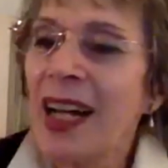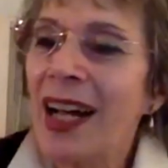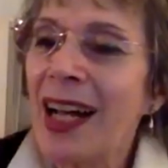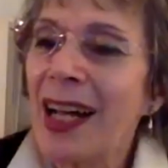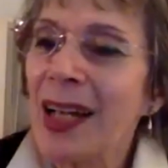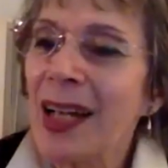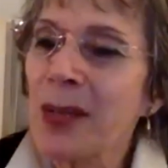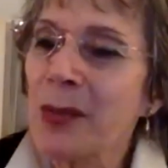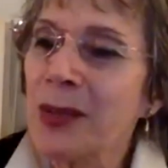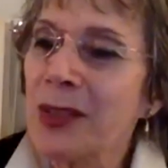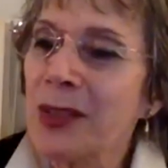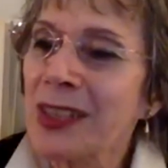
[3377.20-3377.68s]

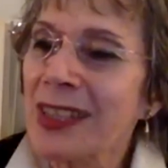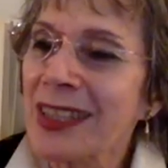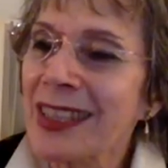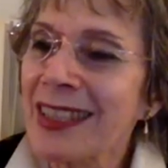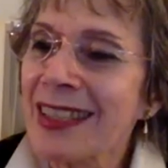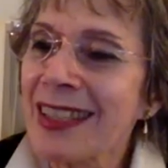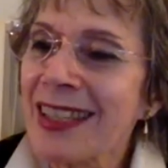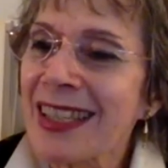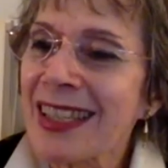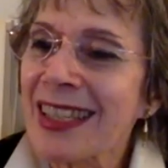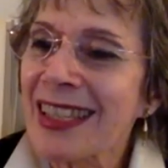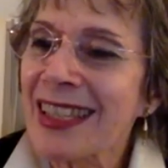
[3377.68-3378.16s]
I will
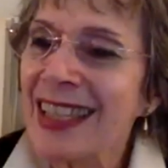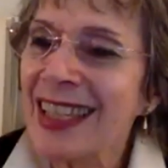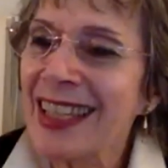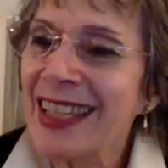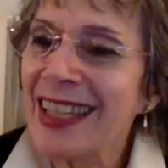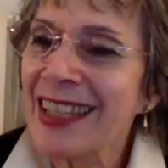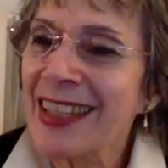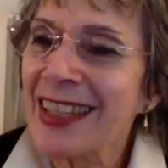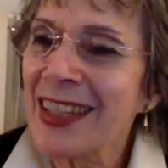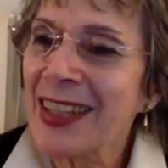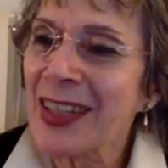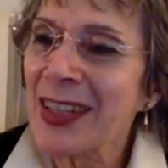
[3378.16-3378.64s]

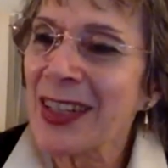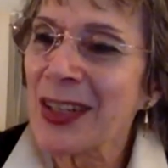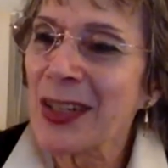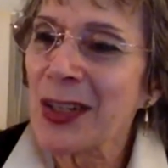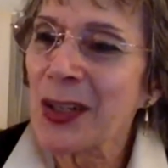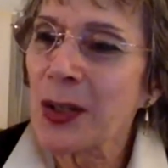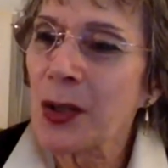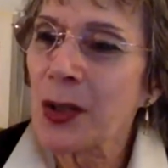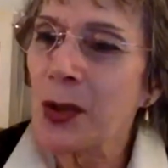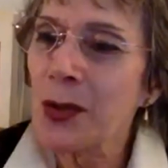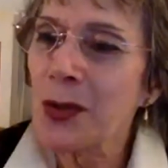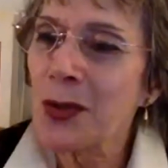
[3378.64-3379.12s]
instead uh,
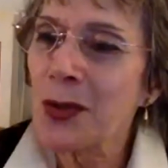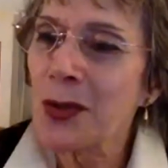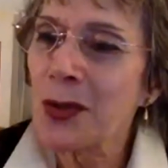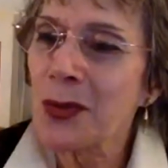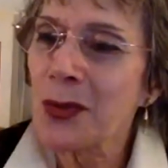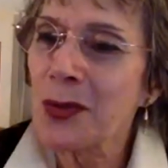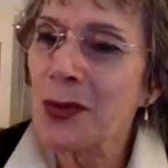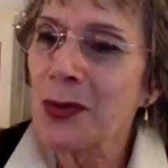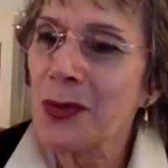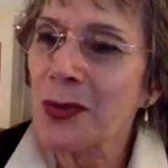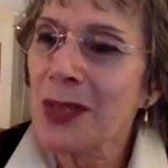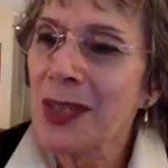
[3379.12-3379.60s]
go
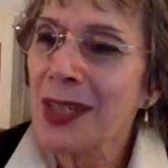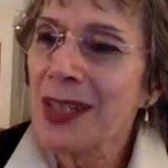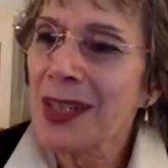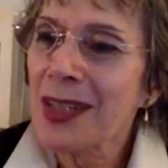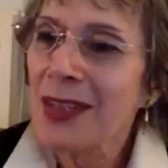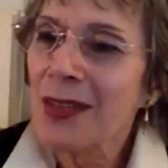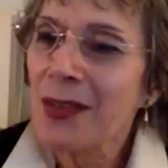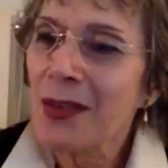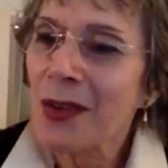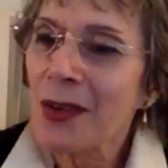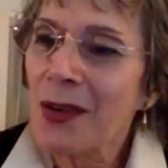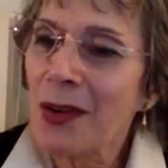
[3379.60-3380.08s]
to
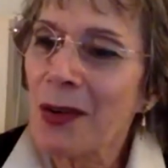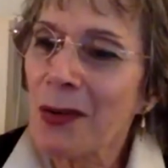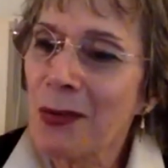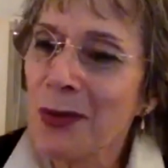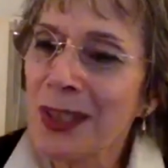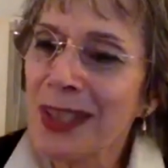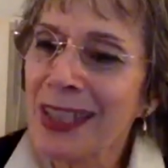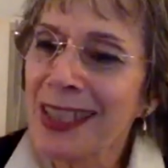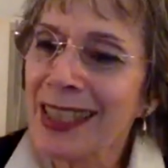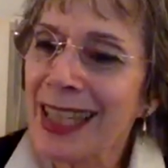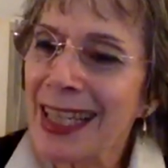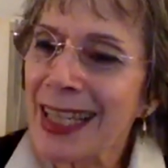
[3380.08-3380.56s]
a
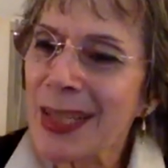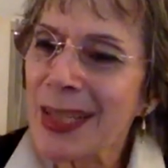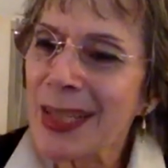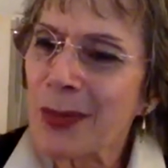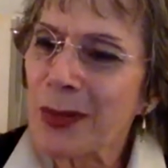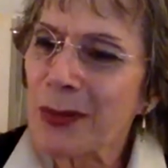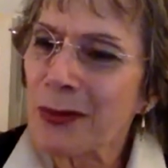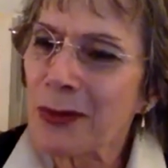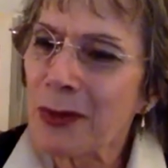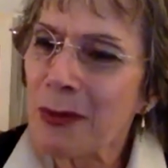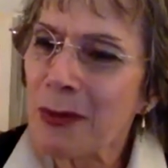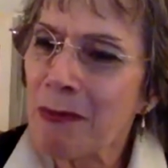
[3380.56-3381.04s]
really nice
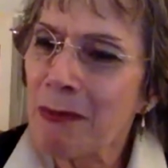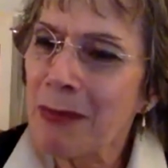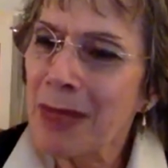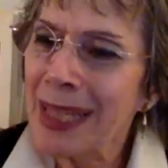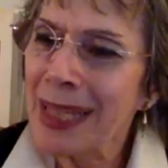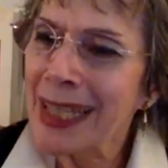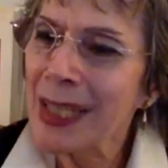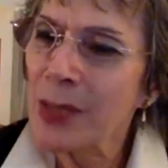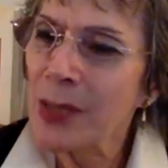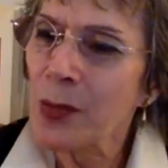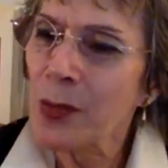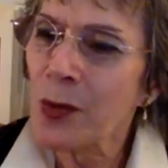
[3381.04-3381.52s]
one from
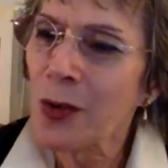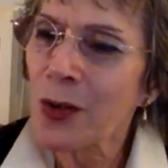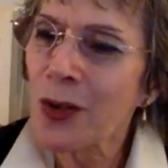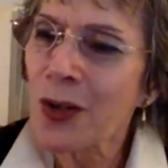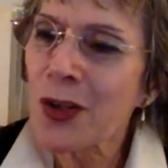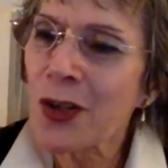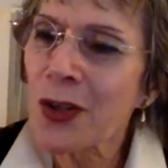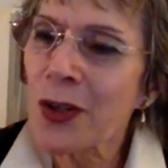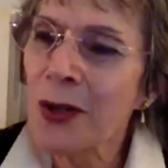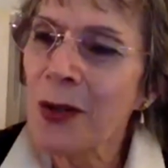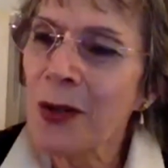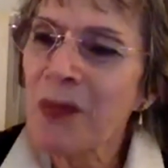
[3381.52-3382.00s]
Becky
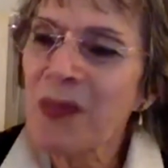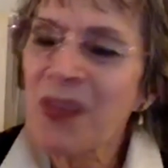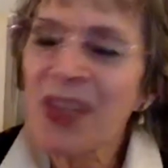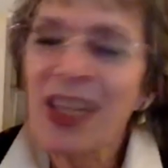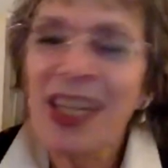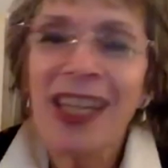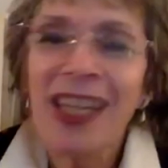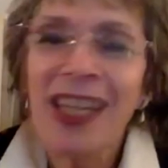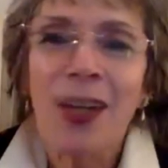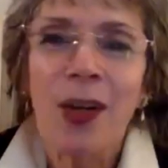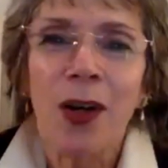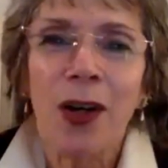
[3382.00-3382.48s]
Warshaw
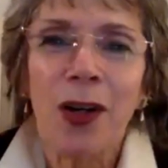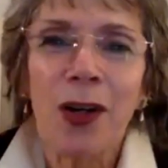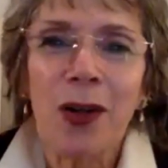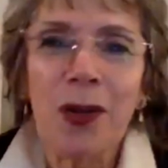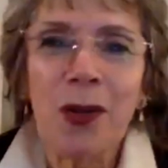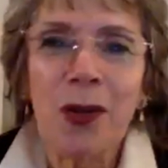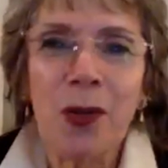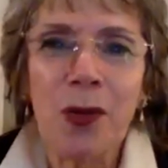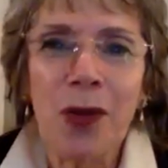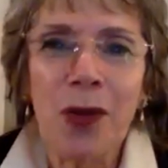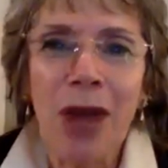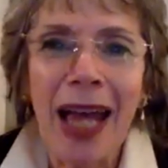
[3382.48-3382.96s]
uh,
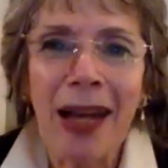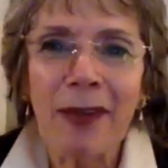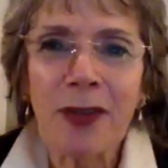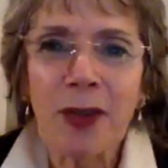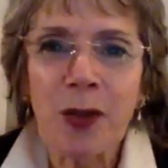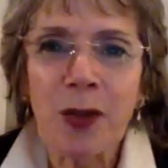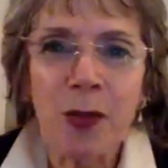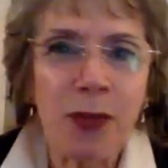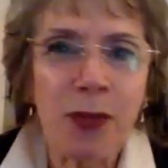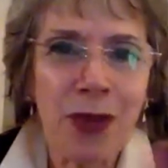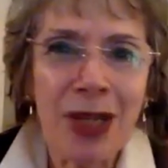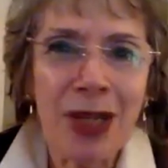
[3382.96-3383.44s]
who,
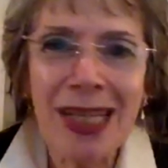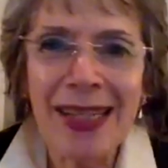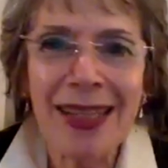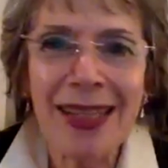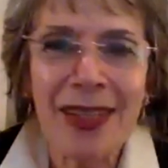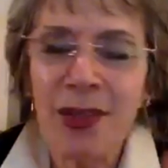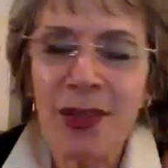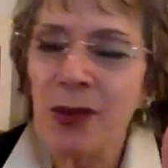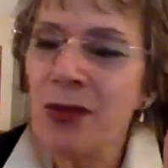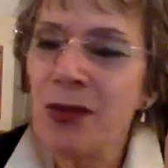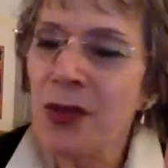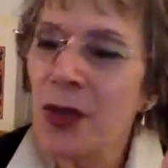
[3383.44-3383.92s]
after
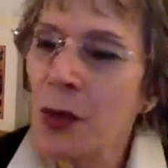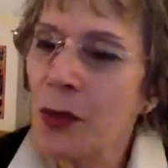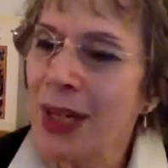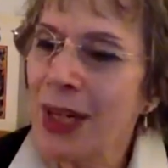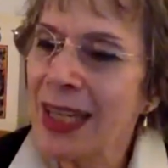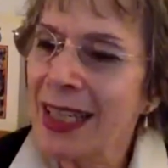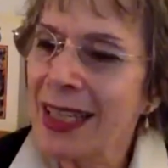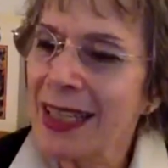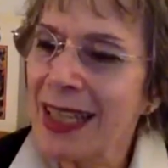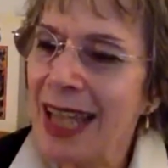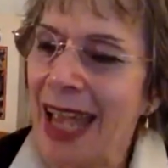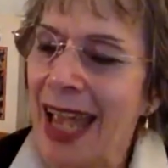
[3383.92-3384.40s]
praising you no
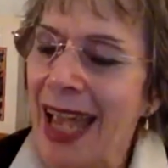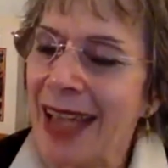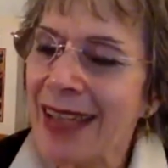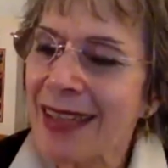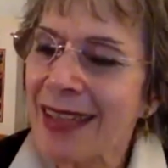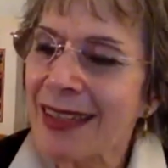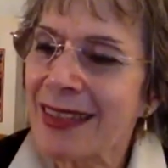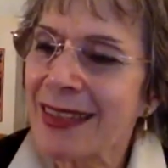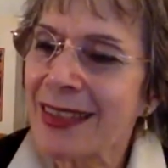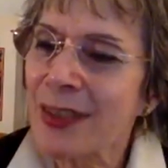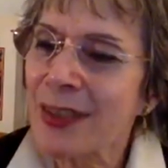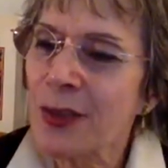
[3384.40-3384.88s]
end,
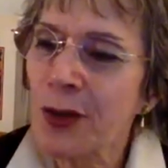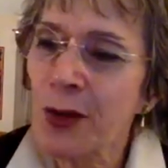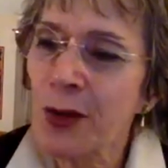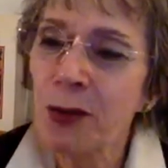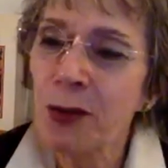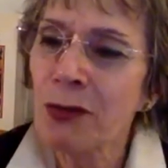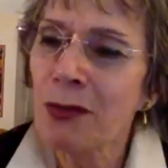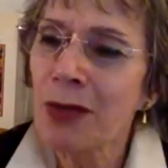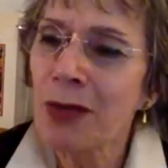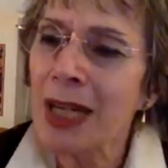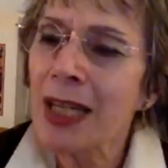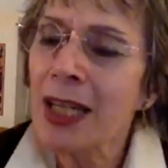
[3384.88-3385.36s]
asks, "Did
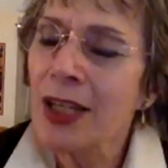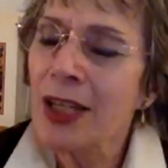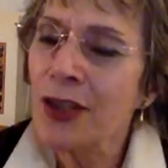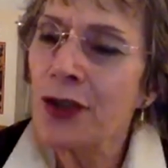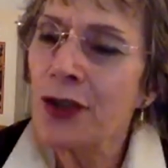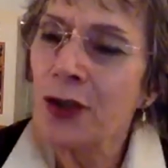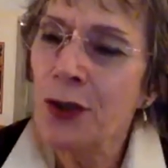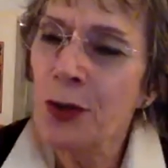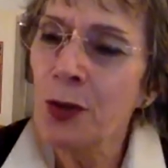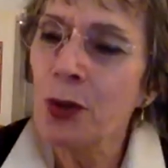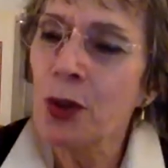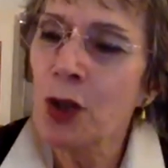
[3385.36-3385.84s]
you ri-
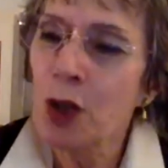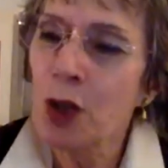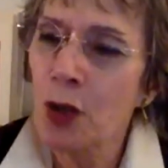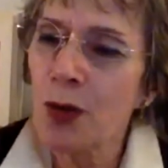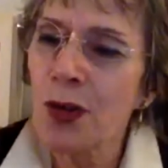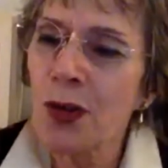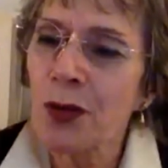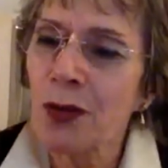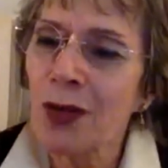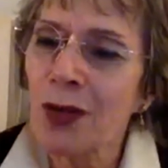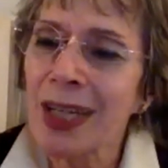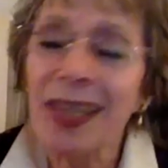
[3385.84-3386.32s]
did you
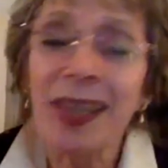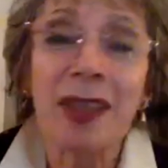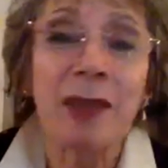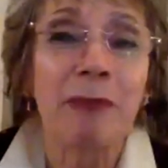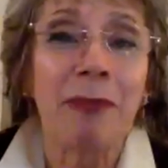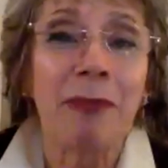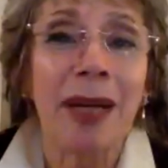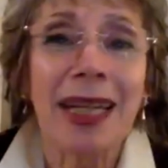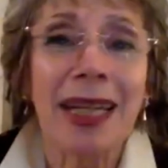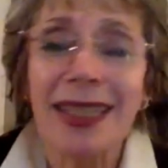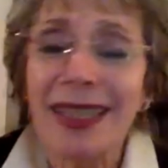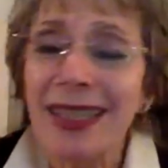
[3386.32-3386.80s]
ghostwrite the
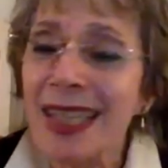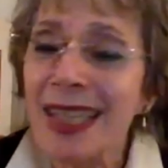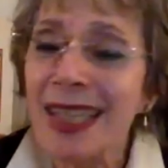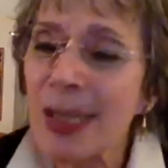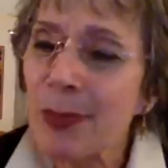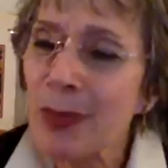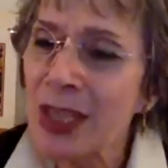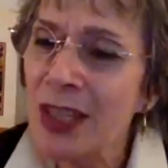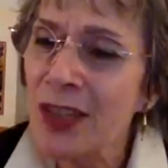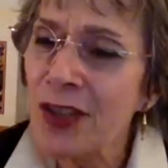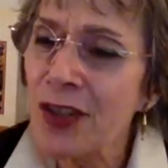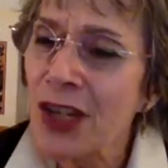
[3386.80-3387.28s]
Biden
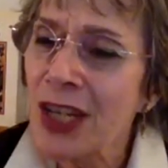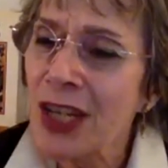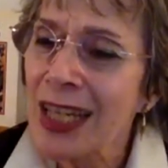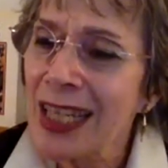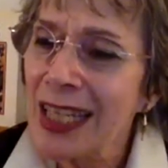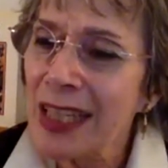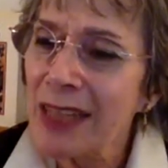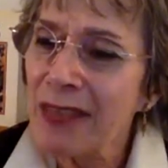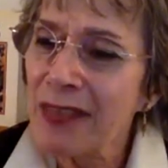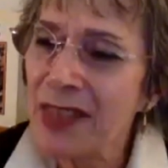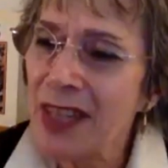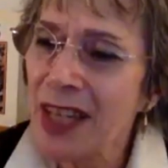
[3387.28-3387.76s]
speech?
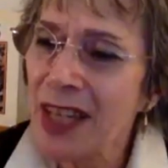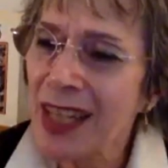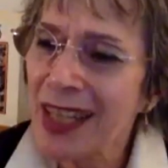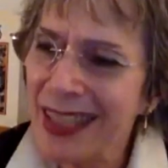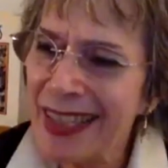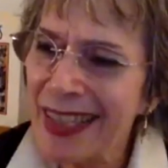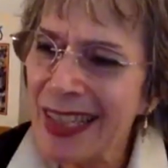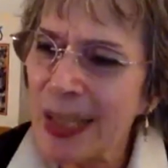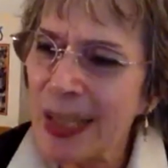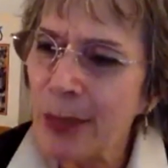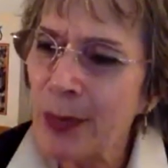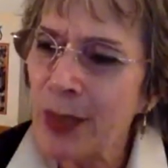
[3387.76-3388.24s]
If not,
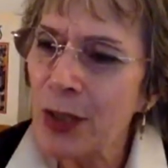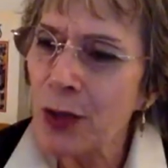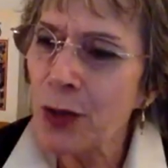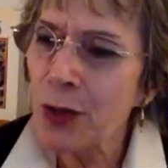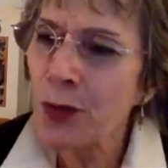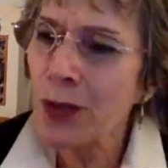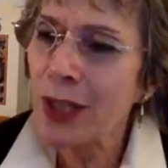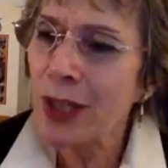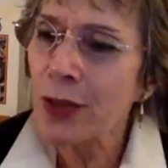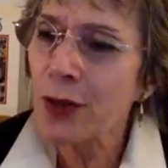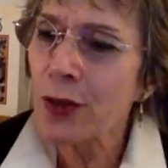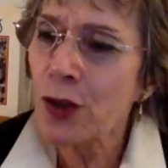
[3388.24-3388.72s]
his
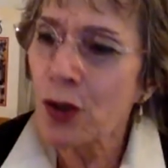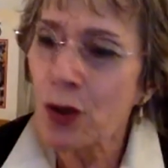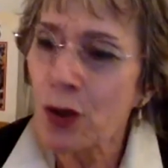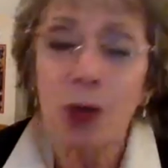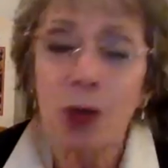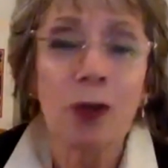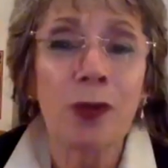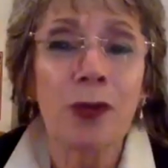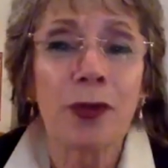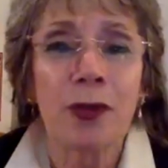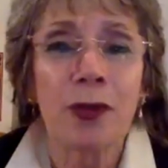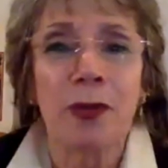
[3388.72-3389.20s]
speechwriter
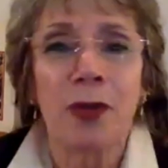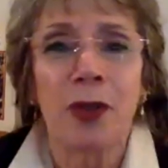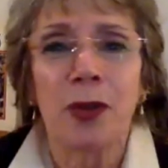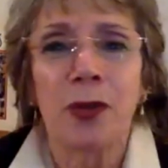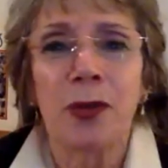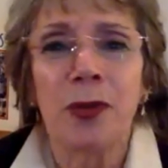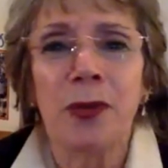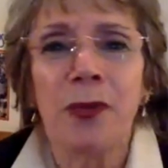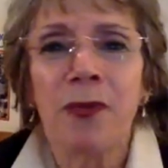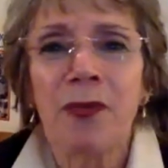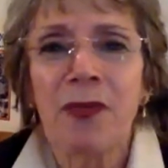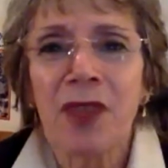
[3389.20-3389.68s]
stole from
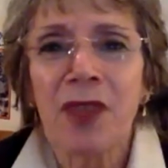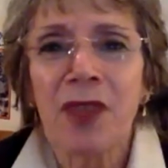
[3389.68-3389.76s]
you."